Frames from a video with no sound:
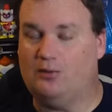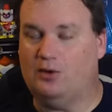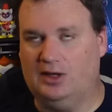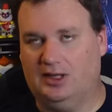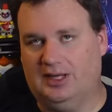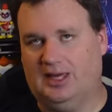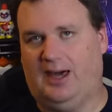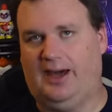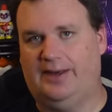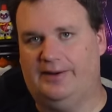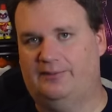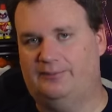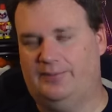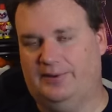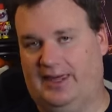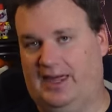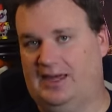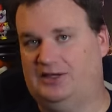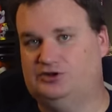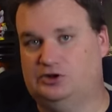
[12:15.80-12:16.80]
really kind of
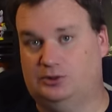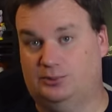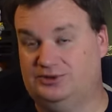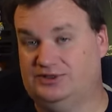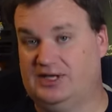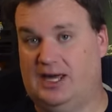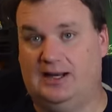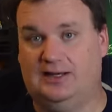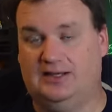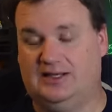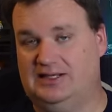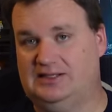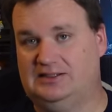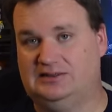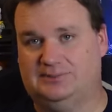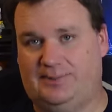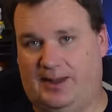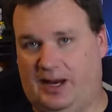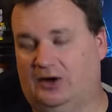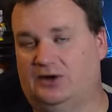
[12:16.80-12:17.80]
began to upset
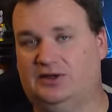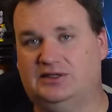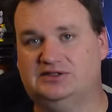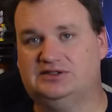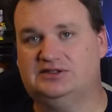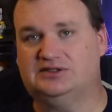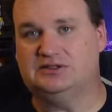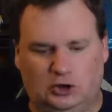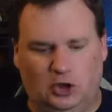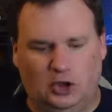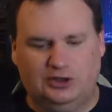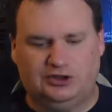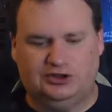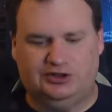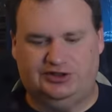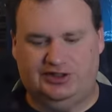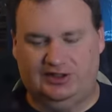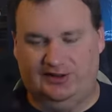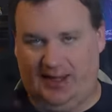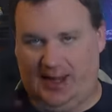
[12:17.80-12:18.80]
his parents.
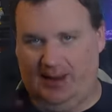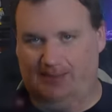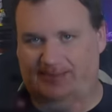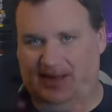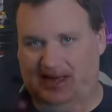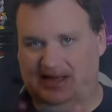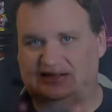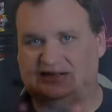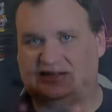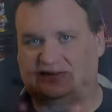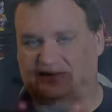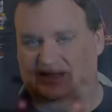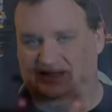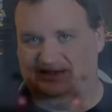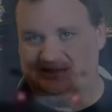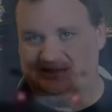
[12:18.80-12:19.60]
Looked to them based on the